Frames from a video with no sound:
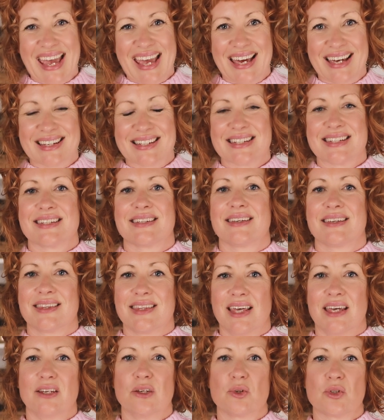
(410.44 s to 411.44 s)
and
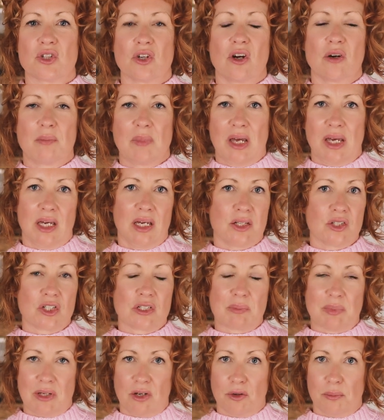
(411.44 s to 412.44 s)
then you start making
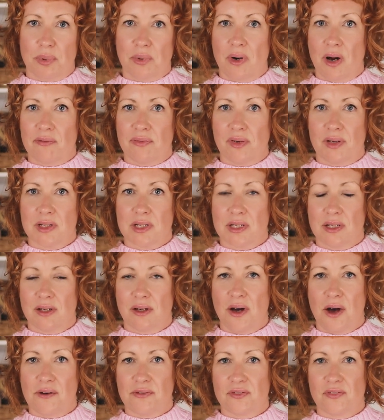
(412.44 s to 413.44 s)
just pure profit
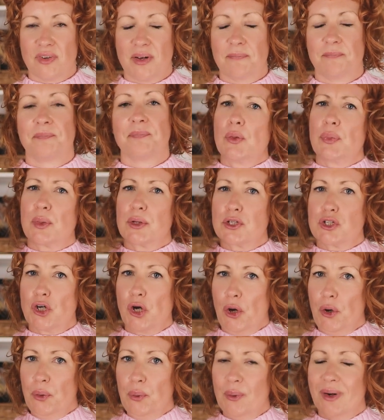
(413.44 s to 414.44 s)
off of it. The
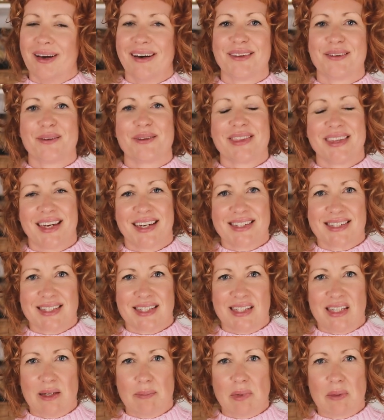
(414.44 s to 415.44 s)
two other things
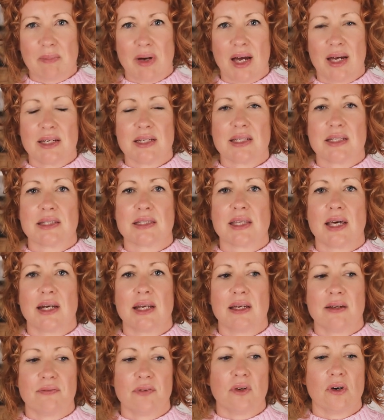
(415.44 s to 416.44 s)
to keep in mind is
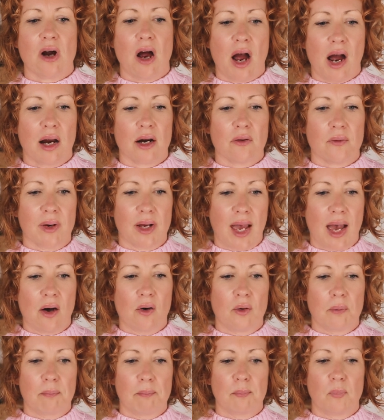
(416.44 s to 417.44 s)
that if you're hiring
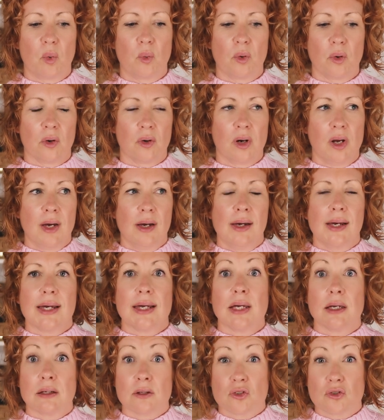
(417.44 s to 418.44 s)
out more
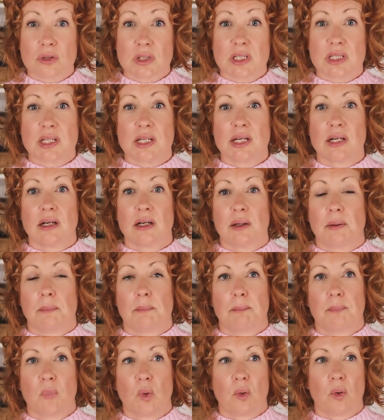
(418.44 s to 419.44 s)
interesting,
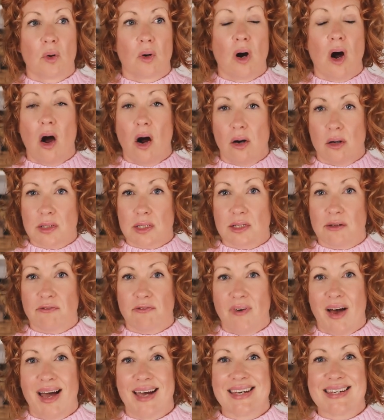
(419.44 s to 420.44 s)
more hard to
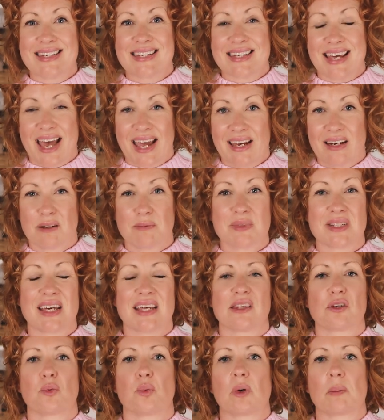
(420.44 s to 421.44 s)
find items and the